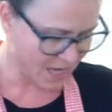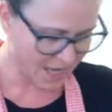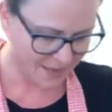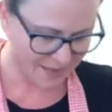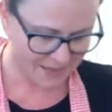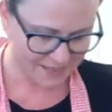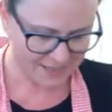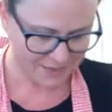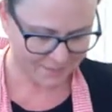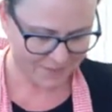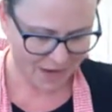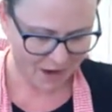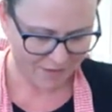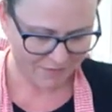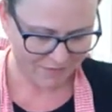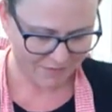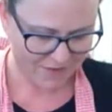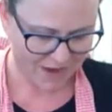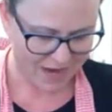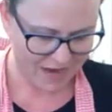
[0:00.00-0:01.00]
That's
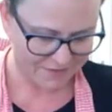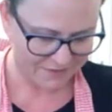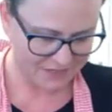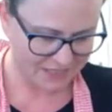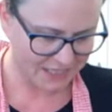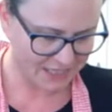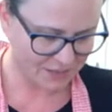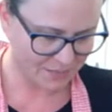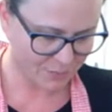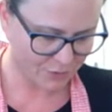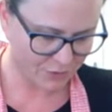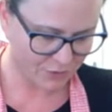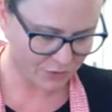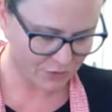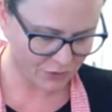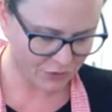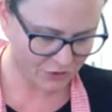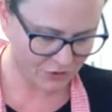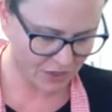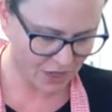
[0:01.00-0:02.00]
about 5 teaspoons
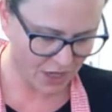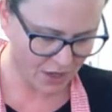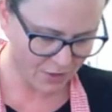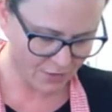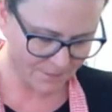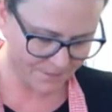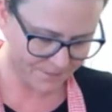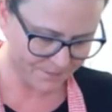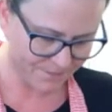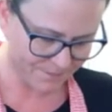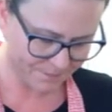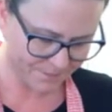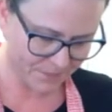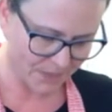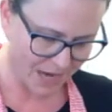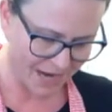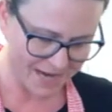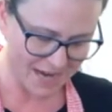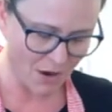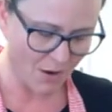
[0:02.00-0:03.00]
or so.
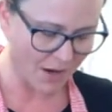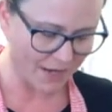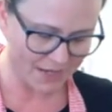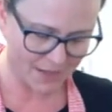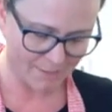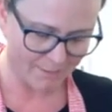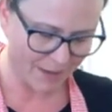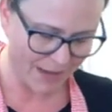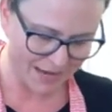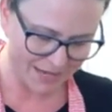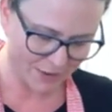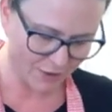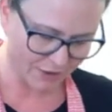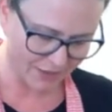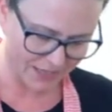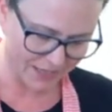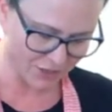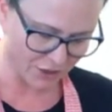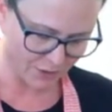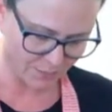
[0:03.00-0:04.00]
I know I keep banging on the
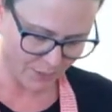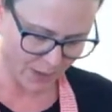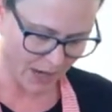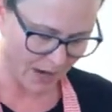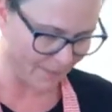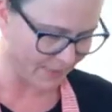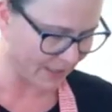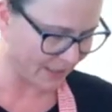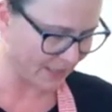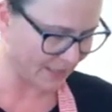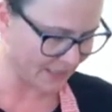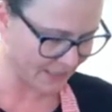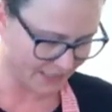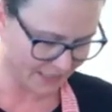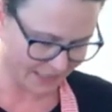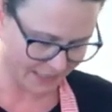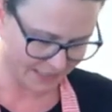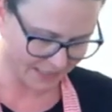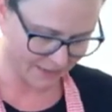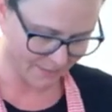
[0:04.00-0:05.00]
edge of the pot, but it's
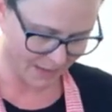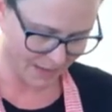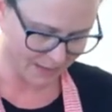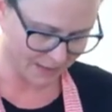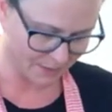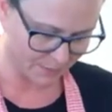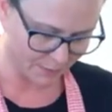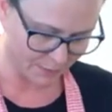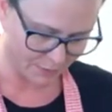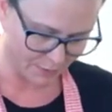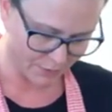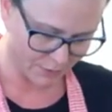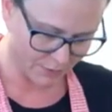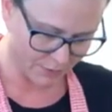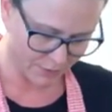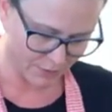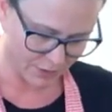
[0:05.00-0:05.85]
sticking to my spoon.